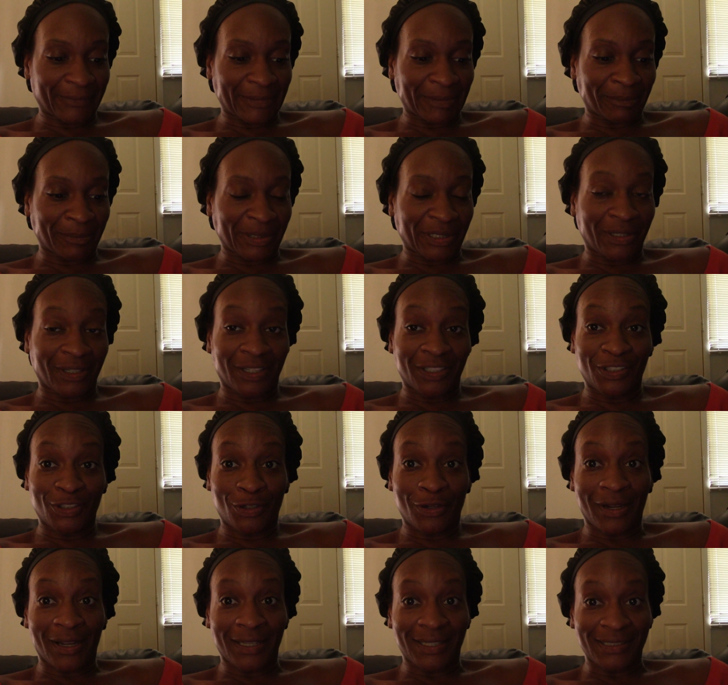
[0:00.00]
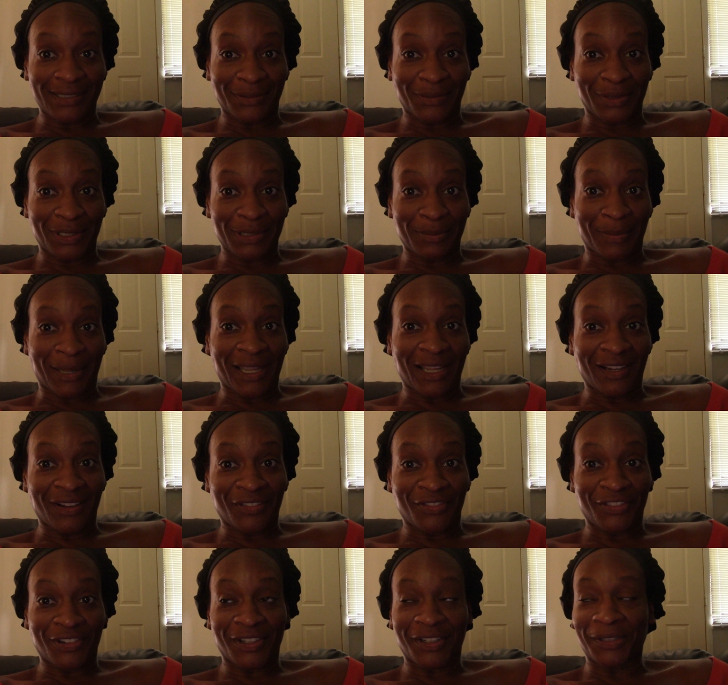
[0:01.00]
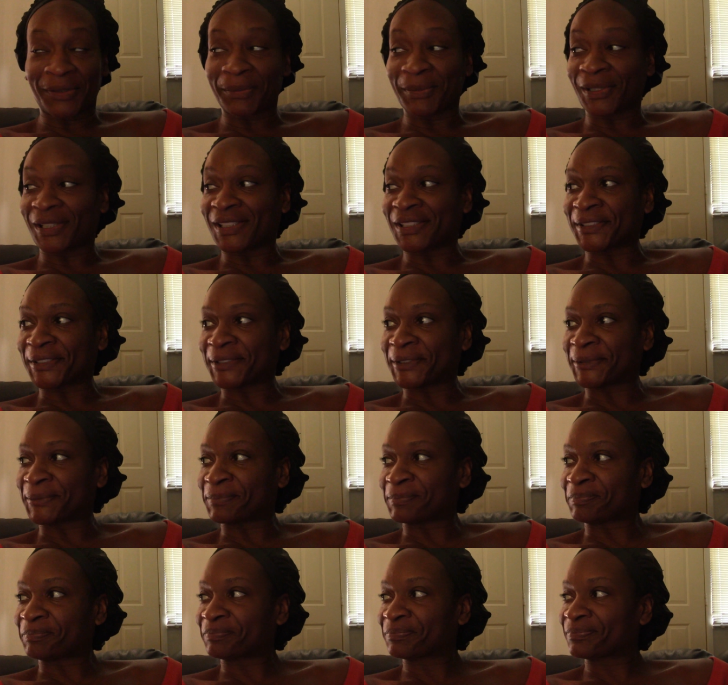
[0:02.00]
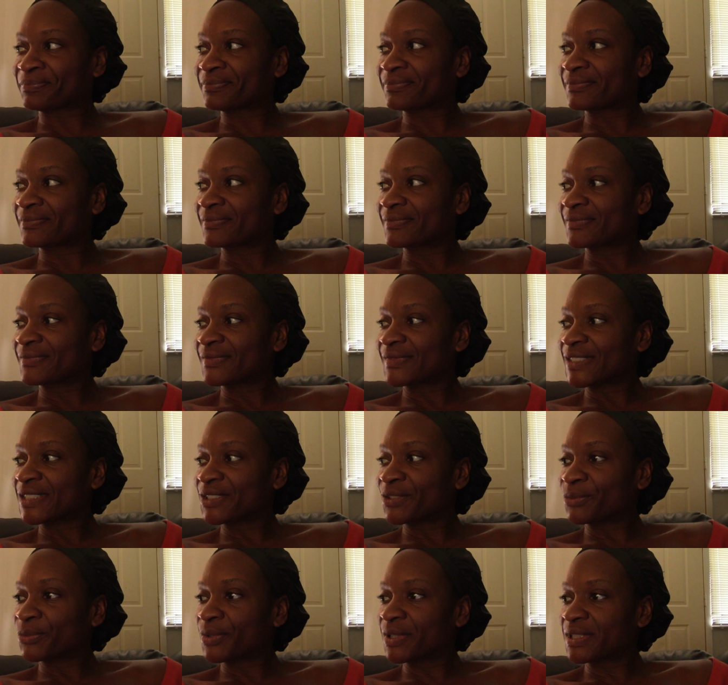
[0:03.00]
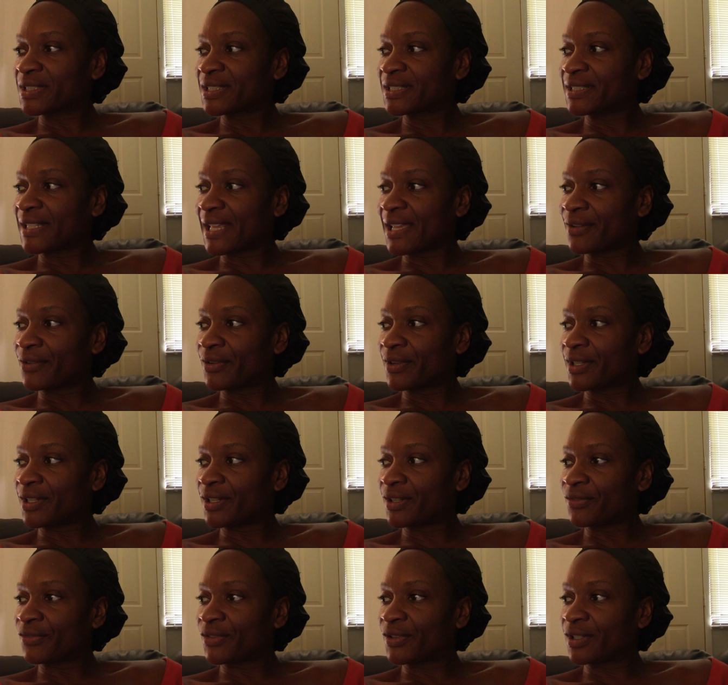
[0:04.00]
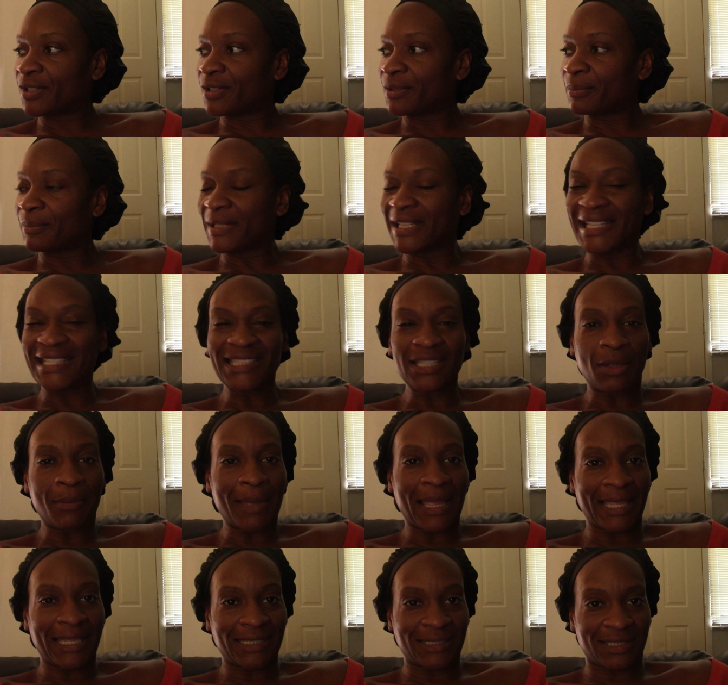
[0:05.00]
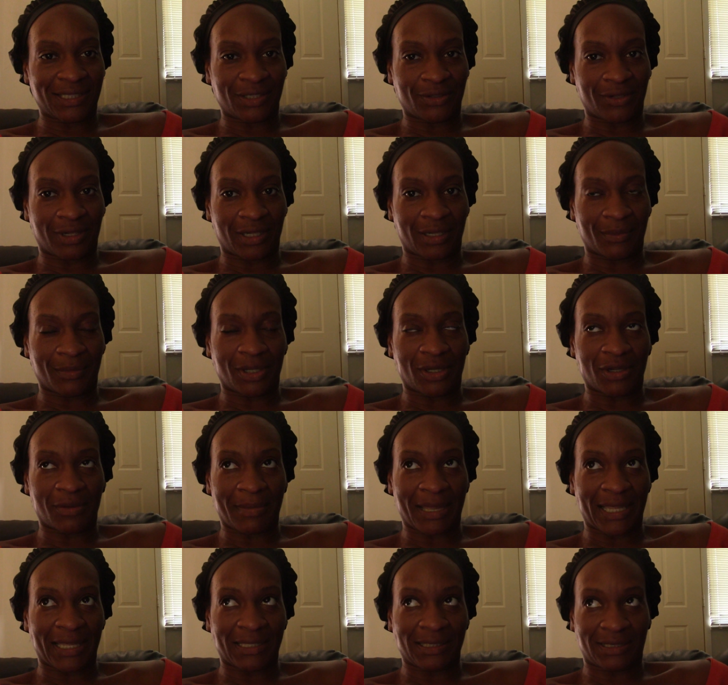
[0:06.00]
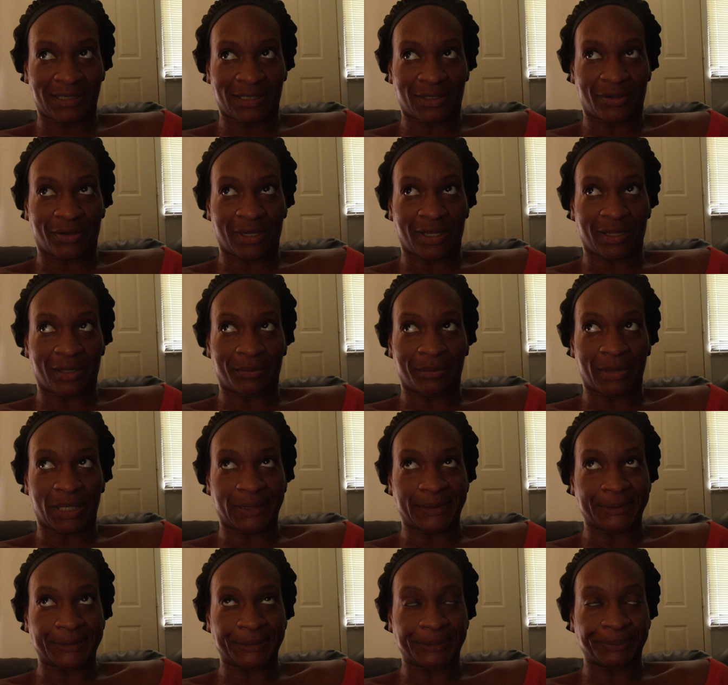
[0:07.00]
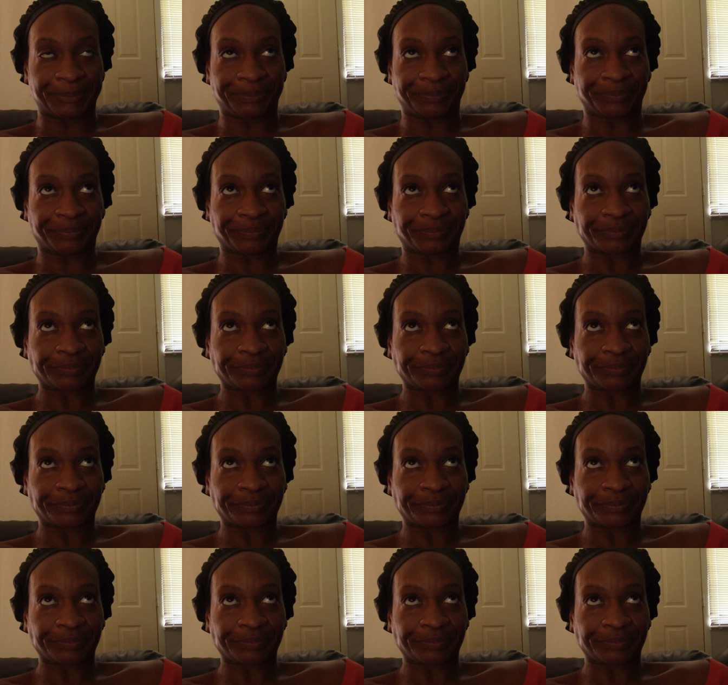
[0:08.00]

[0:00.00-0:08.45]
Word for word: but girl, you crazy. Where's my hair from? Um, where's the daggone hair from? It's on my Instagram. Go to my Instagram. Um,